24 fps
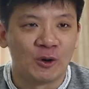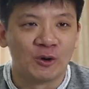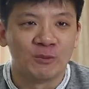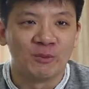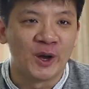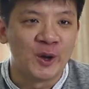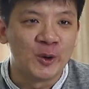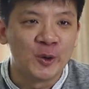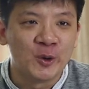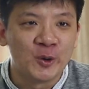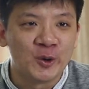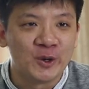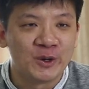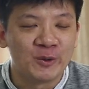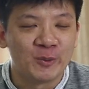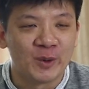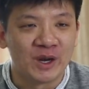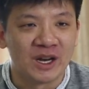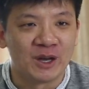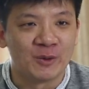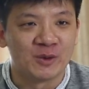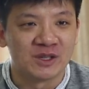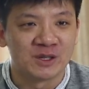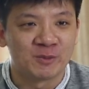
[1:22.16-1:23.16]
On my own,
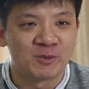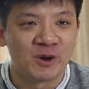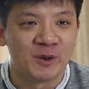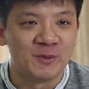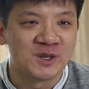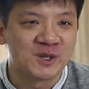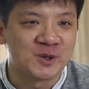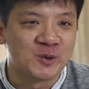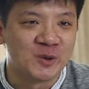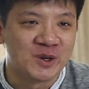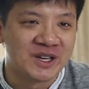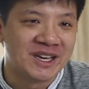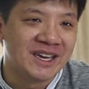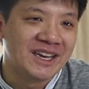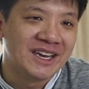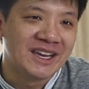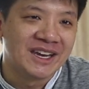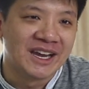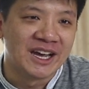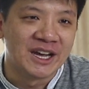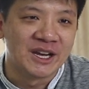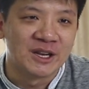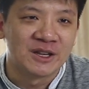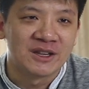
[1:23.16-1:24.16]
when I was a primary school
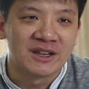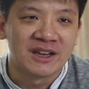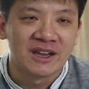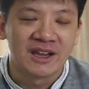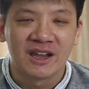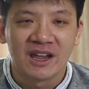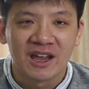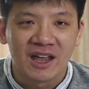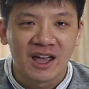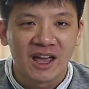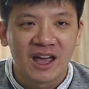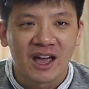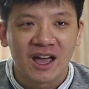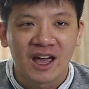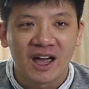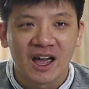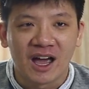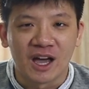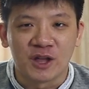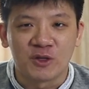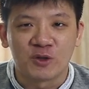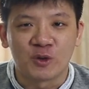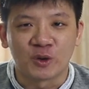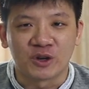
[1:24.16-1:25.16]
kid,
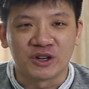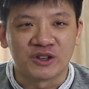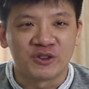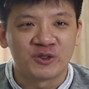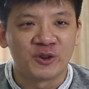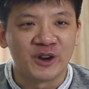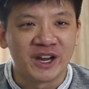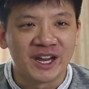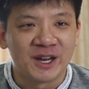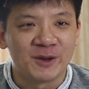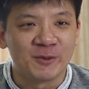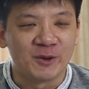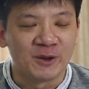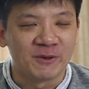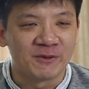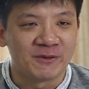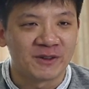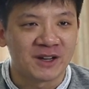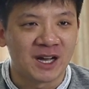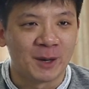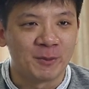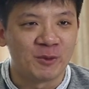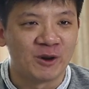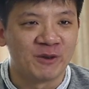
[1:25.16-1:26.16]
I took a train
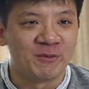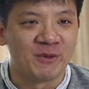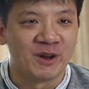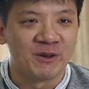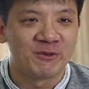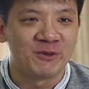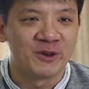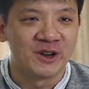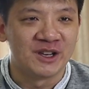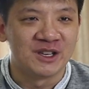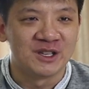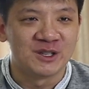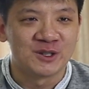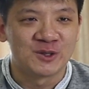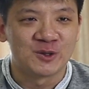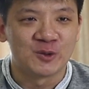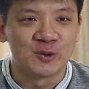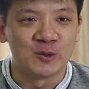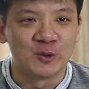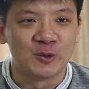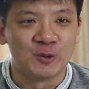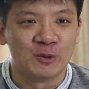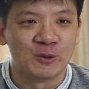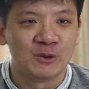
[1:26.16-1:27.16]
with a couple of my friends
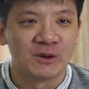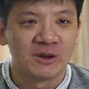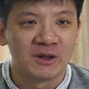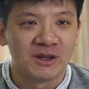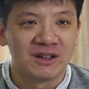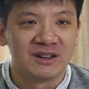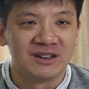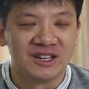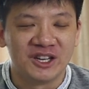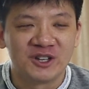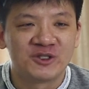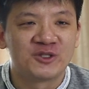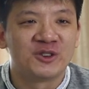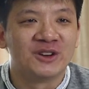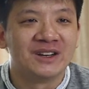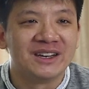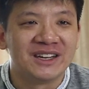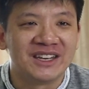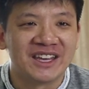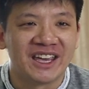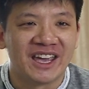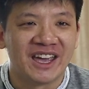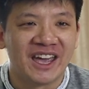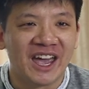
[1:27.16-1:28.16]
to
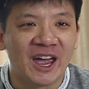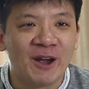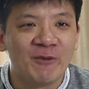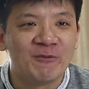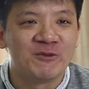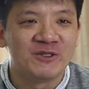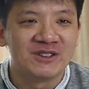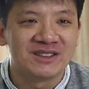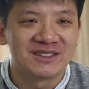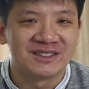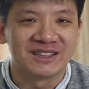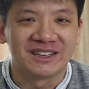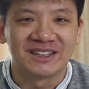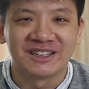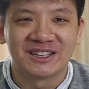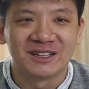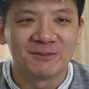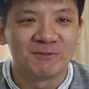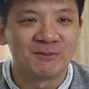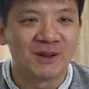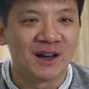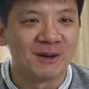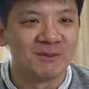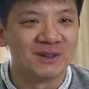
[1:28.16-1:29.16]
literally every
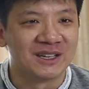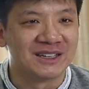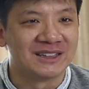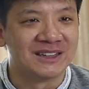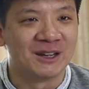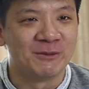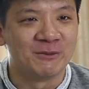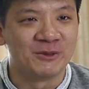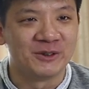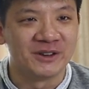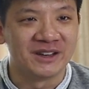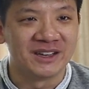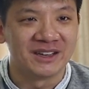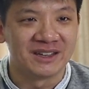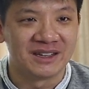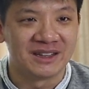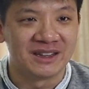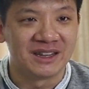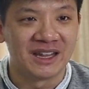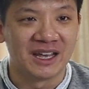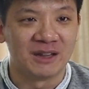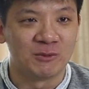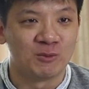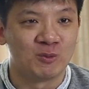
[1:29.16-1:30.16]
single public library
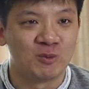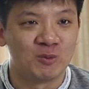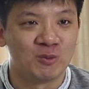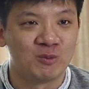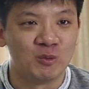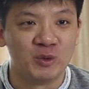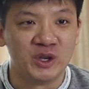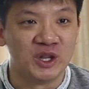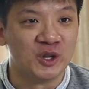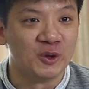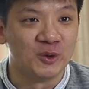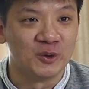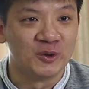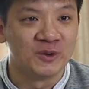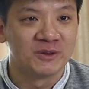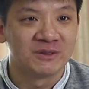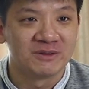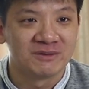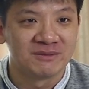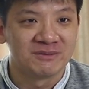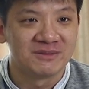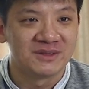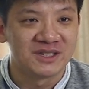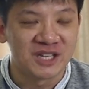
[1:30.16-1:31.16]
that we
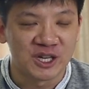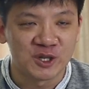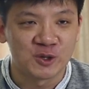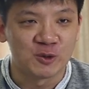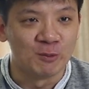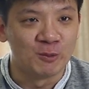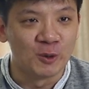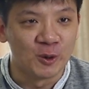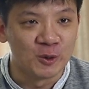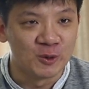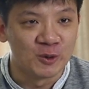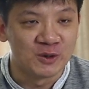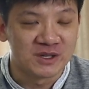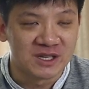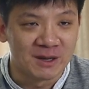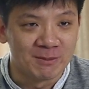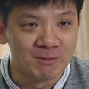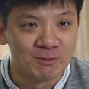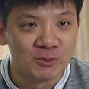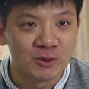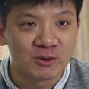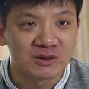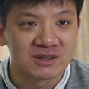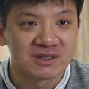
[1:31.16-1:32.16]
know, just to borrow
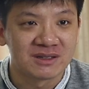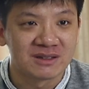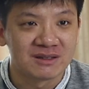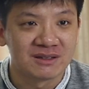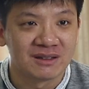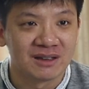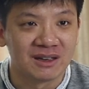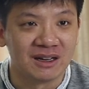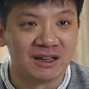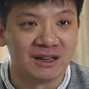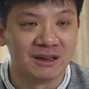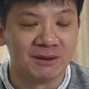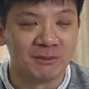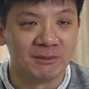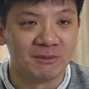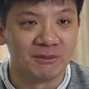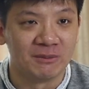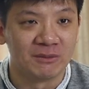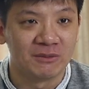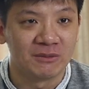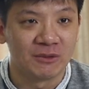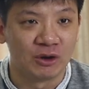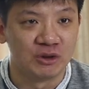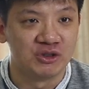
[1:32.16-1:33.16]
some books
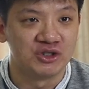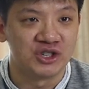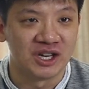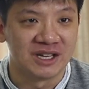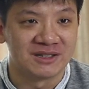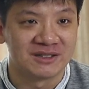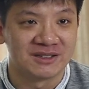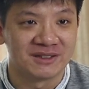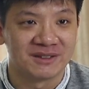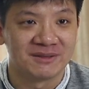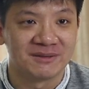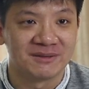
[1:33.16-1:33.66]
on chess.